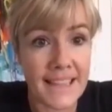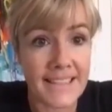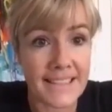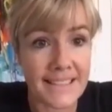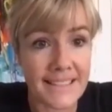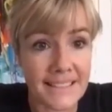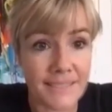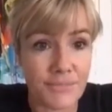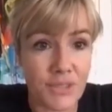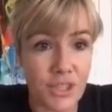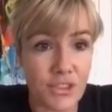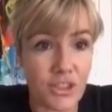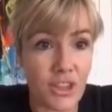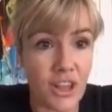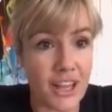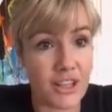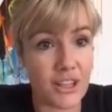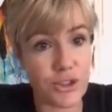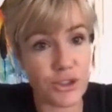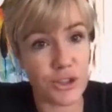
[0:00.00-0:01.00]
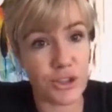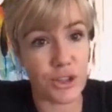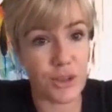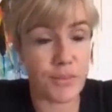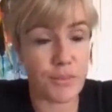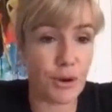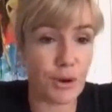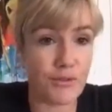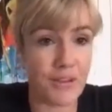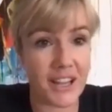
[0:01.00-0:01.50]
Right. So that usually
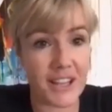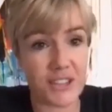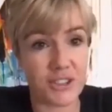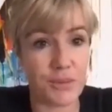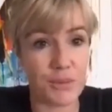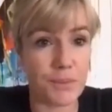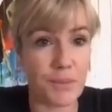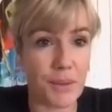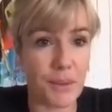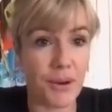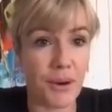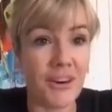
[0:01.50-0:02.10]
motivates some people.